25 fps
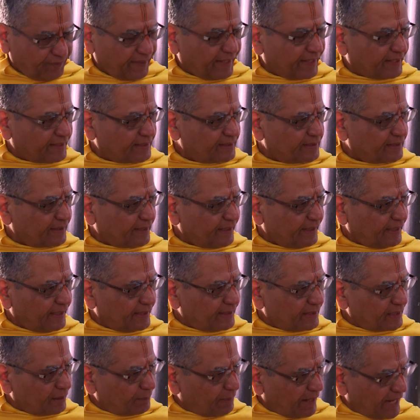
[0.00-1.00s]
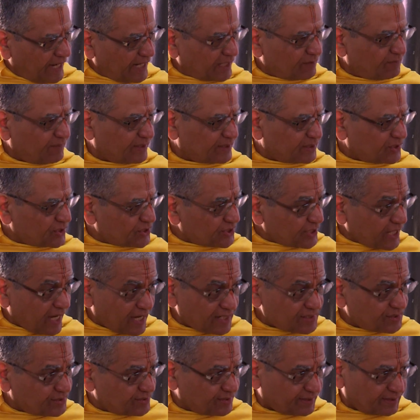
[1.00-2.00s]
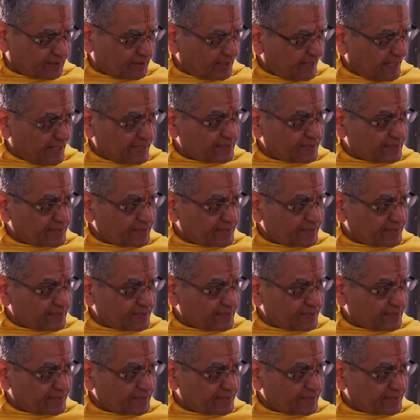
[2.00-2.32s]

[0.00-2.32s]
faith in the Bhagavata Shastra,